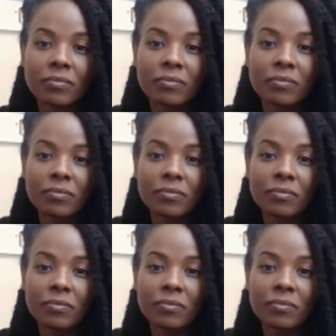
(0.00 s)

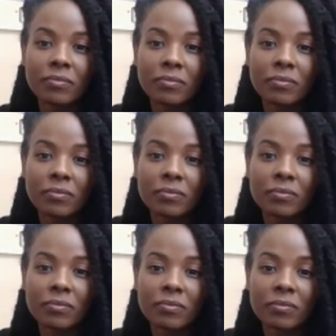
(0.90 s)

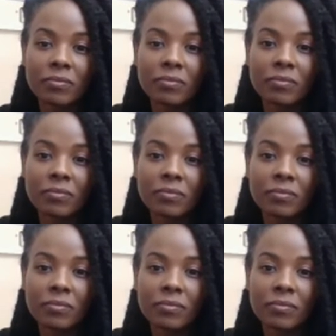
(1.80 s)

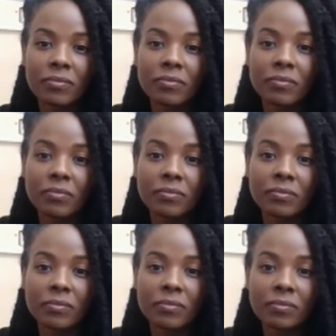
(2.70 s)

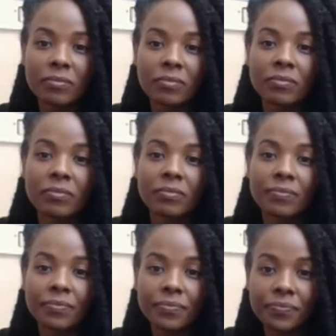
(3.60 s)

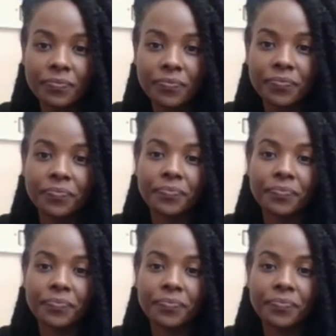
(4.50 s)
The person shown says nothing.